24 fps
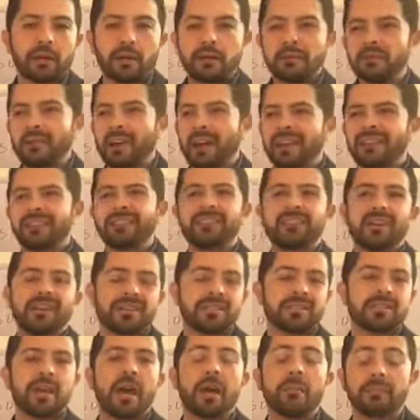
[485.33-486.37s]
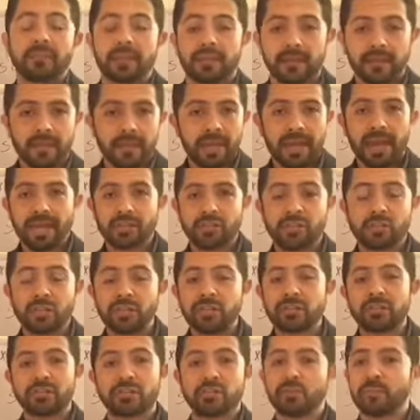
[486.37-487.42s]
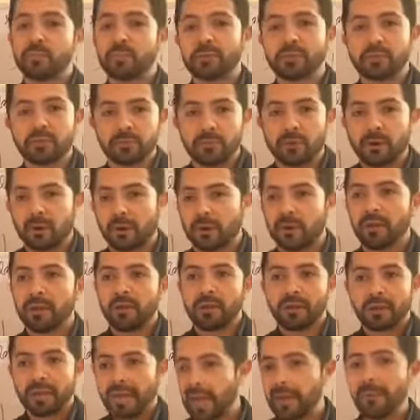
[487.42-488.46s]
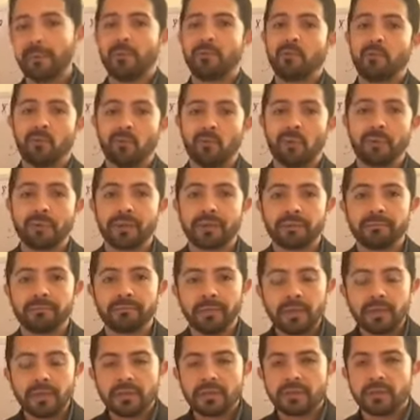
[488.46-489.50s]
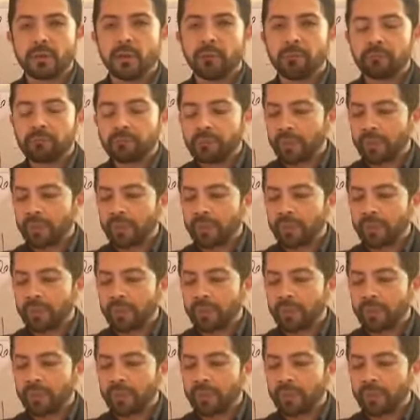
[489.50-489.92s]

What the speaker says: not as competent, and she's a super smart, capable woman. So